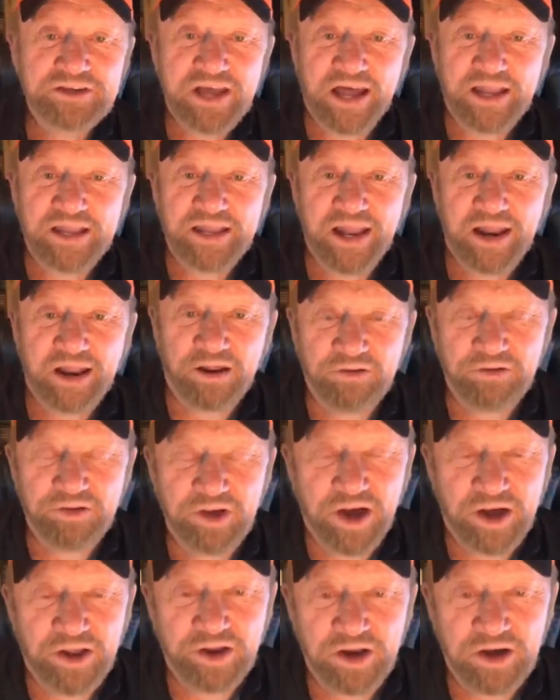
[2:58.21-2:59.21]
I did
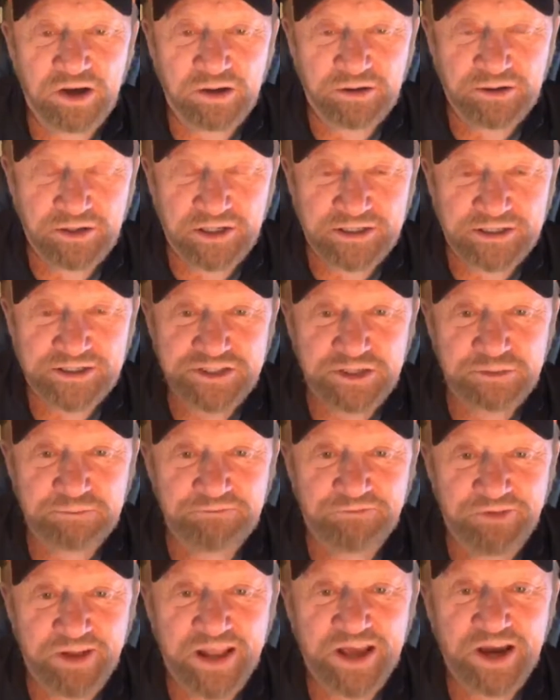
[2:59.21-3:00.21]

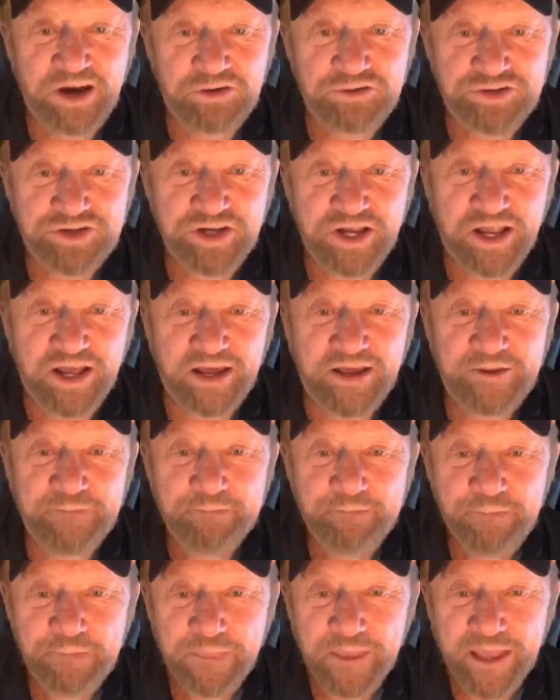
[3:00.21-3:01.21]
some videos today,
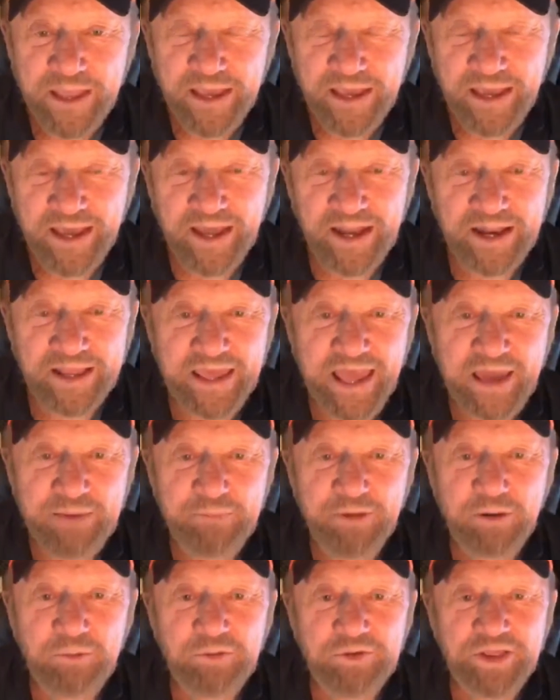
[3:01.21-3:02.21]
and I
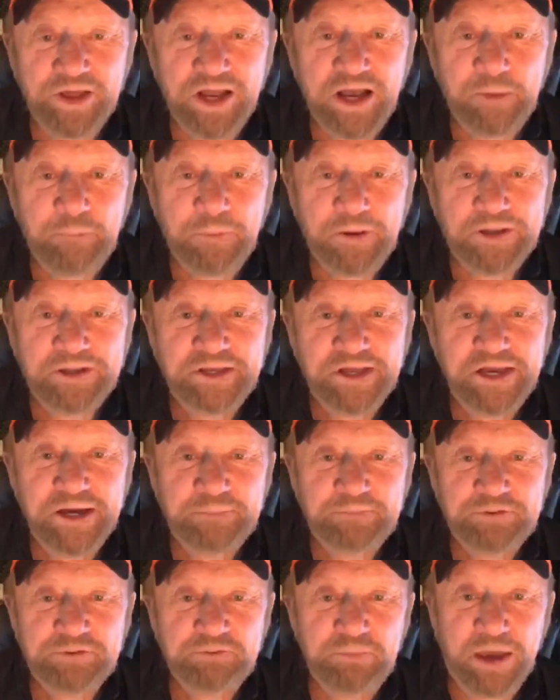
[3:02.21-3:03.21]
came up with a couple of
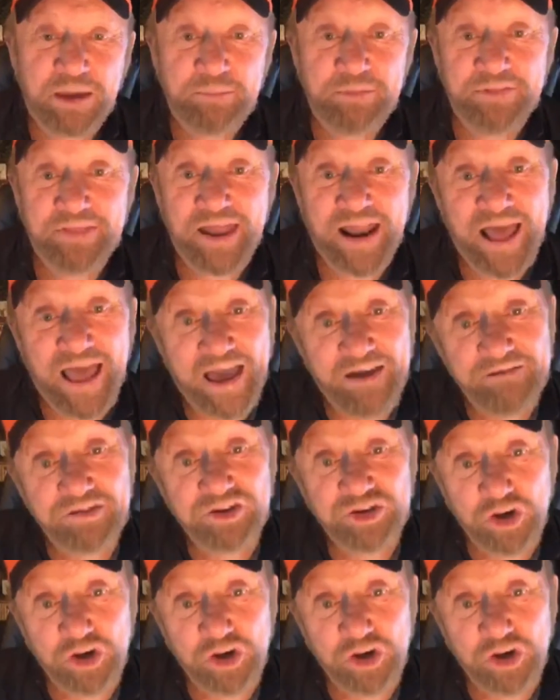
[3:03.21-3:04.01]
tips maybe that I haven't